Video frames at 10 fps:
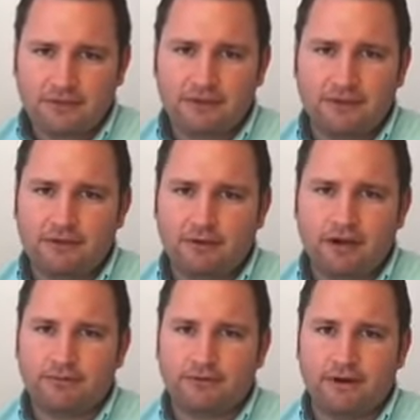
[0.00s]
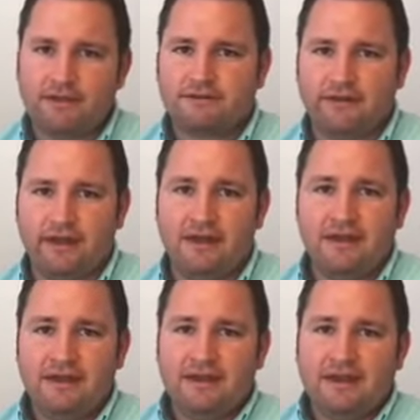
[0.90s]
They were able to raise all that
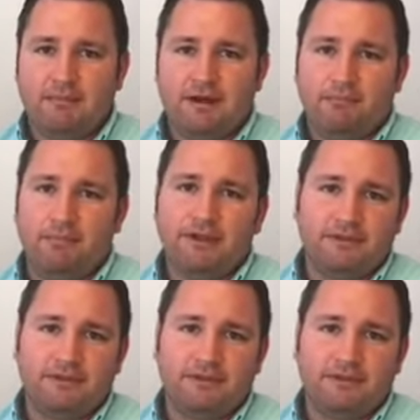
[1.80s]
in about a month,